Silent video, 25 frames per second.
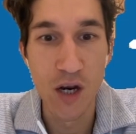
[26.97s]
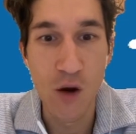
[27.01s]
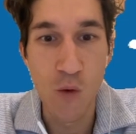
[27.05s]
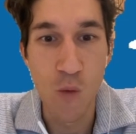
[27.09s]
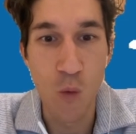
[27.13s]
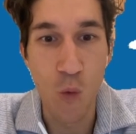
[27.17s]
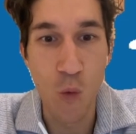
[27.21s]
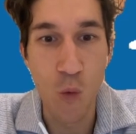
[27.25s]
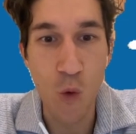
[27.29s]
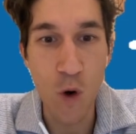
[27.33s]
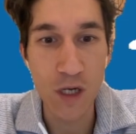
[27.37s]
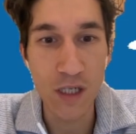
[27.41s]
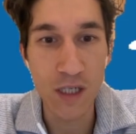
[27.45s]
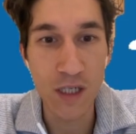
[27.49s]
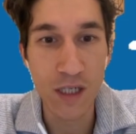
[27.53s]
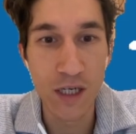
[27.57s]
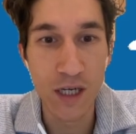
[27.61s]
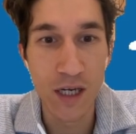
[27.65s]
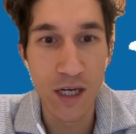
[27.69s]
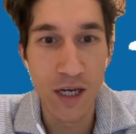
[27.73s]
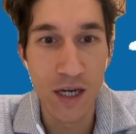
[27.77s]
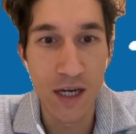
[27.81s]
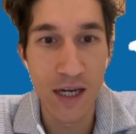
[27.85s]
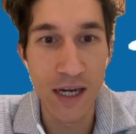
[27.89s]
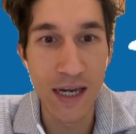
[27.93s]
What
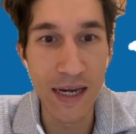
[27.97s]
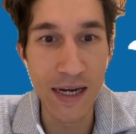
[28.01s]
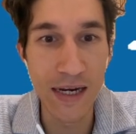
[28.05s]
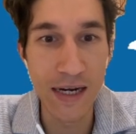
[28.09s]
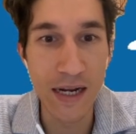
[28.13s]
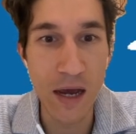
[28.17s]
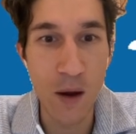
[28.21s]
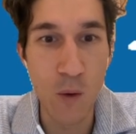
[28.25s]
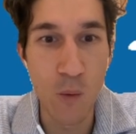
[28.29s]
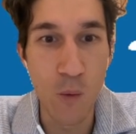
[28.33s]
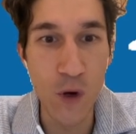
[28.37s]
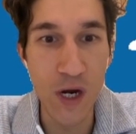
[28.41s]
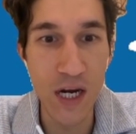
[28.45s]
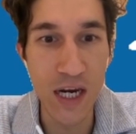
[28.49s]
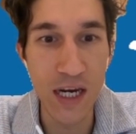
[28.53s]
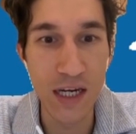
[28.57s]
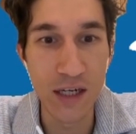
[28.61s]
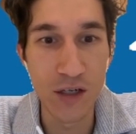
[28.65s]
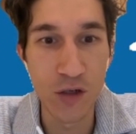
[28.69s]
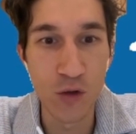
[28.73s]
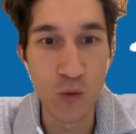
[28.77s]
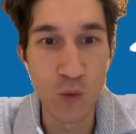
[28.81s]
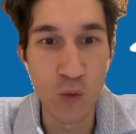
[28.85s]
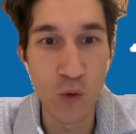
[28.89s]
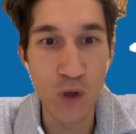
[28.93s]
can we
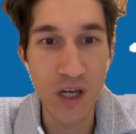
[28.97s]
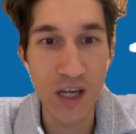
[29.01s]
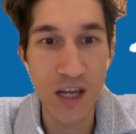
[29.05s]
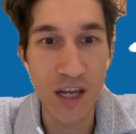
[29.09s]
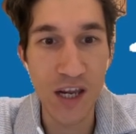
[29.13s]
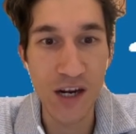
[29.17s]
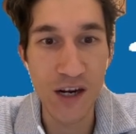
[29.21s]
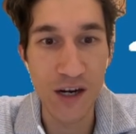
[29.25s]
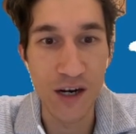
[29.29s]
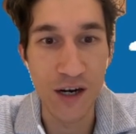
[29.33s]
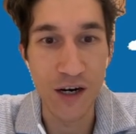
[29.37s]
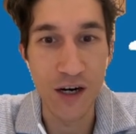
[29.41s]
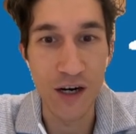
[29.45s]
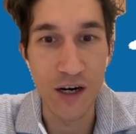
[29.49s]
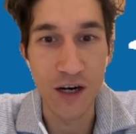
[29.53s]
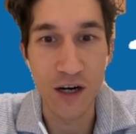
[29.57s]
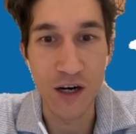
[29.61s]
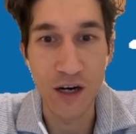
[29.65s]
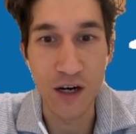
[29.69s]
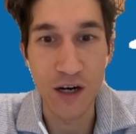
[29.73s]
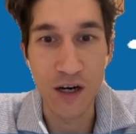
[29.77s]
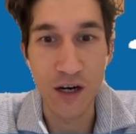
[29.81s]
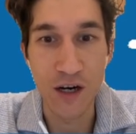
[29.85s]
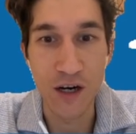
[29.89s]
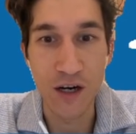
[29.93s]
do
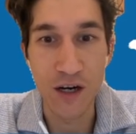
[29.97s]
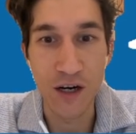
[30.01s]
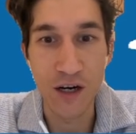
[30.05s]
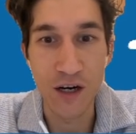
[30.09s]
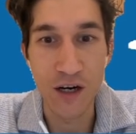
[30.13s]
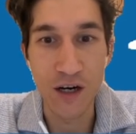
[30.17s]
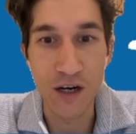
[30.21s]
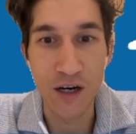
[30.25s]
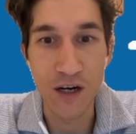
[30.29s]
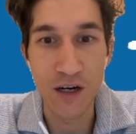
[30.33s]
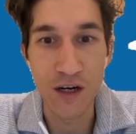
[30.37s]
here?